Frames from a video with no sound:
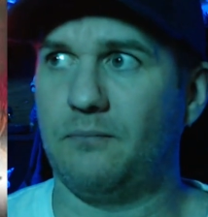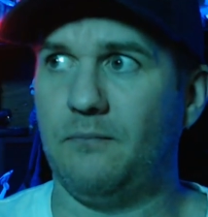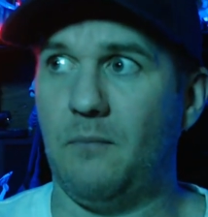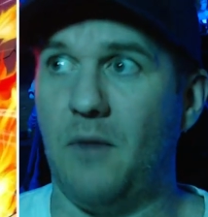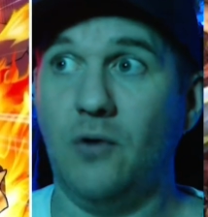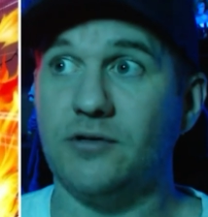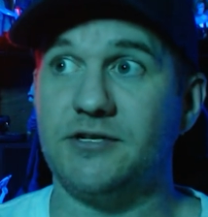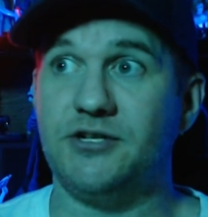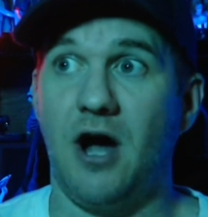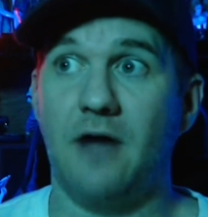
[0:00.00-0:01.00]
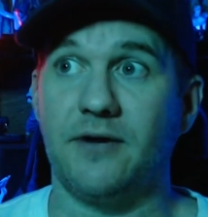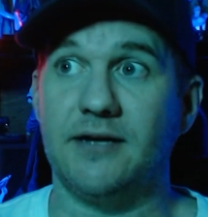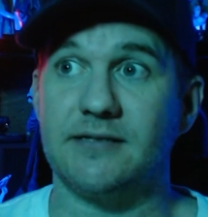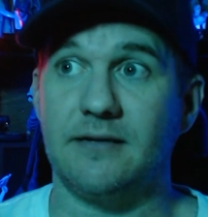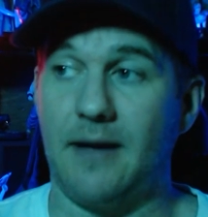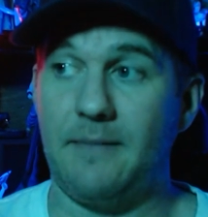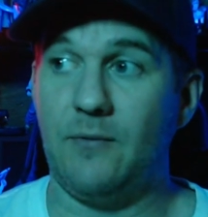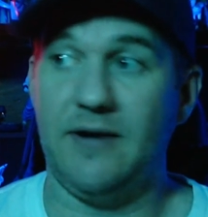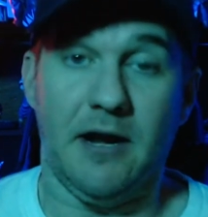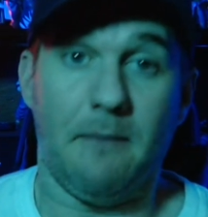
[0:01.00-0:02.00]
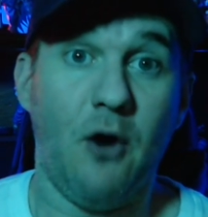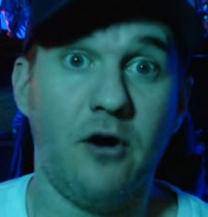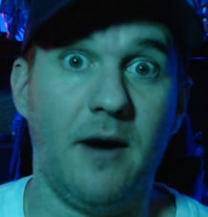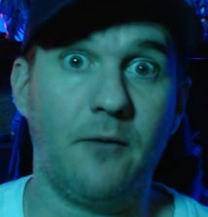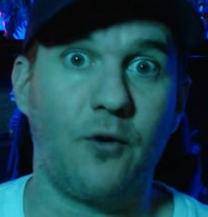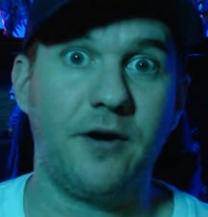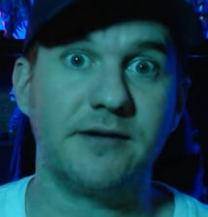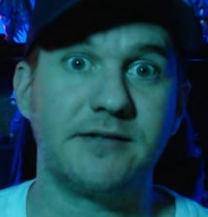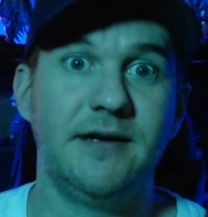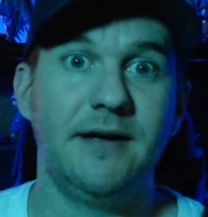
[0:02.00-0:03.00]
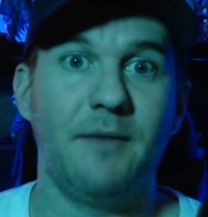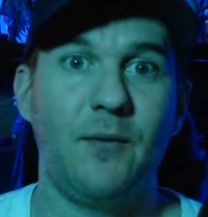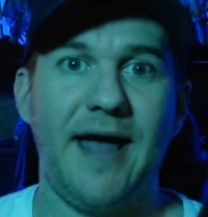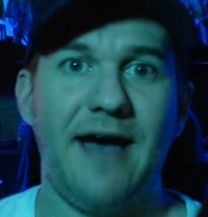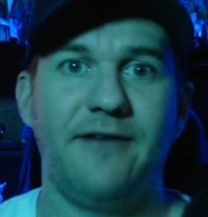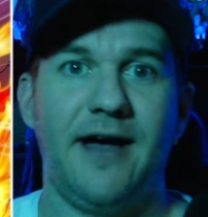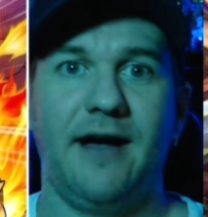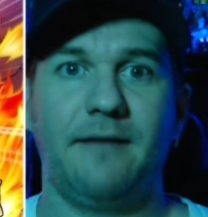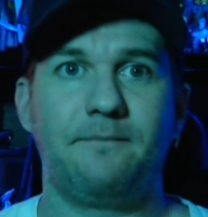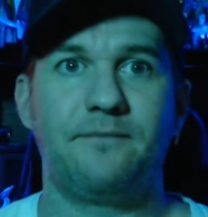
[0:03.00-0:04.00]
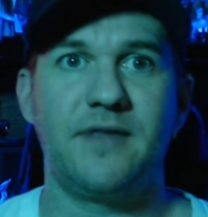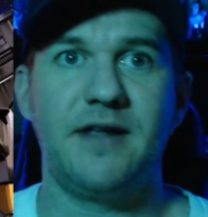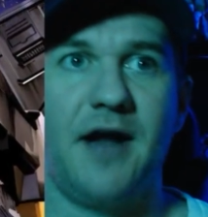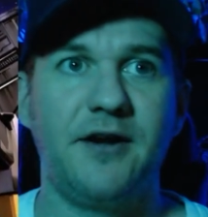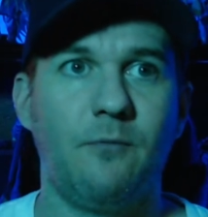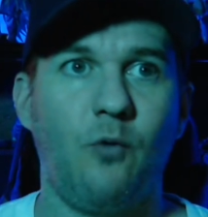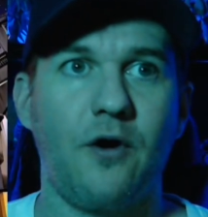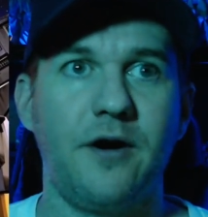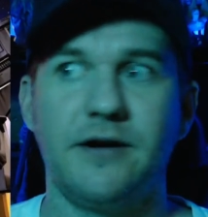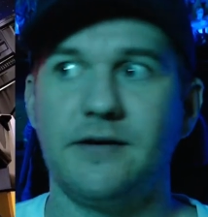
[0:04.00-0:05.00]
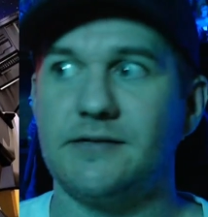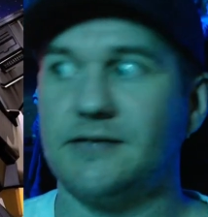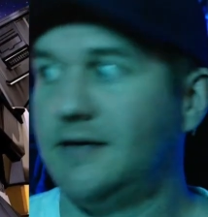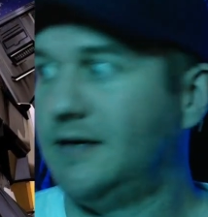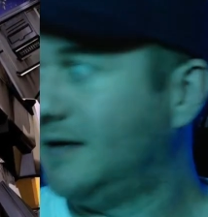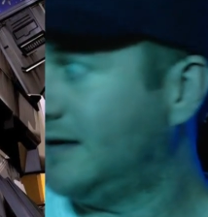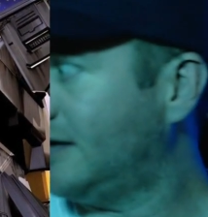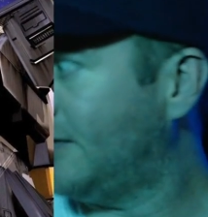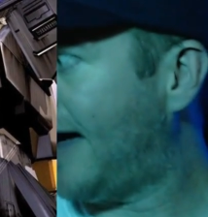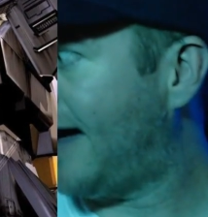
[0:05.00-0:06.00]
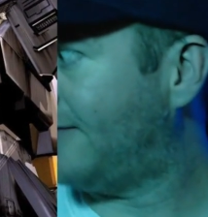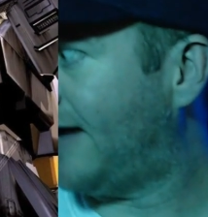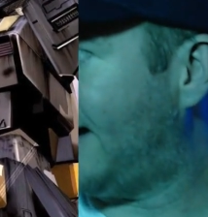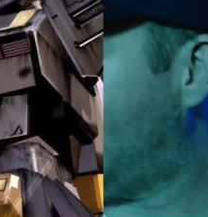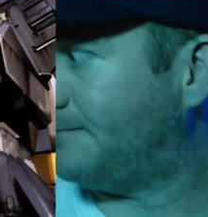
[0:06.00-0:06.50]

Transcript: most genres. I mean, we need a Pokemon Warriors, but we have Gundam Warriors. You have, I